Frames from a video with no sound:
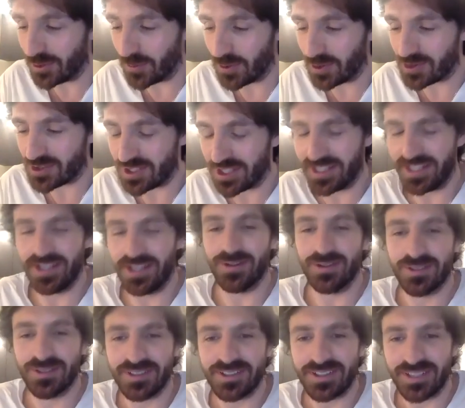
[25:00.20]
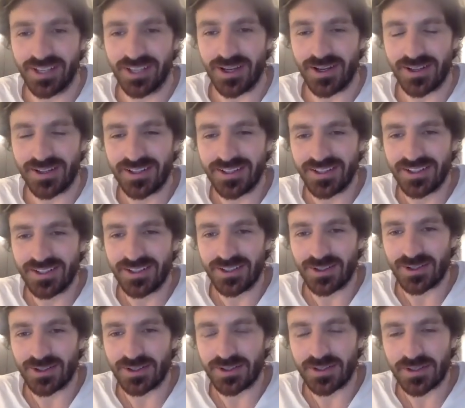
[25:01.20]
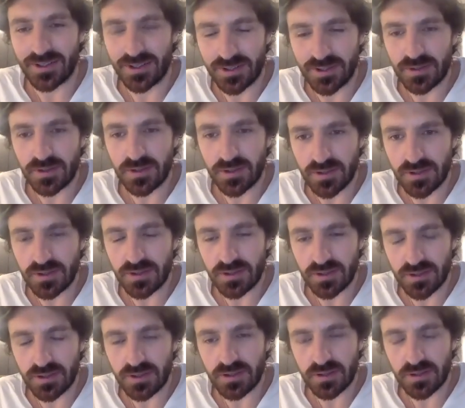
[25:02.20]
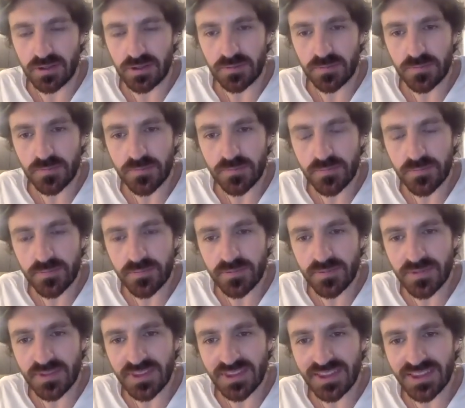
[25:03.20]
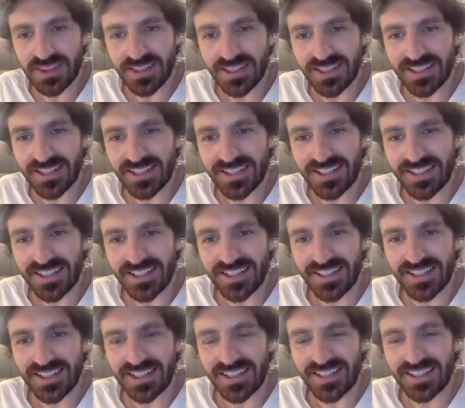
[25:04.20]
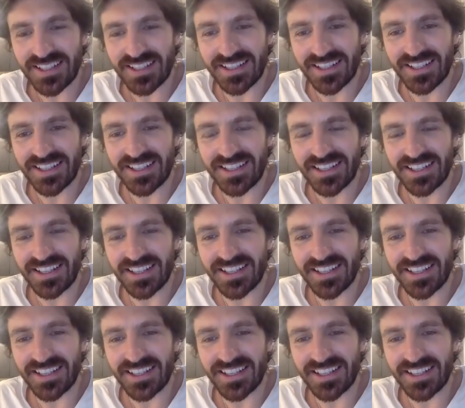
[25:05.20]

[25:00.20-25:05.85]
(silent)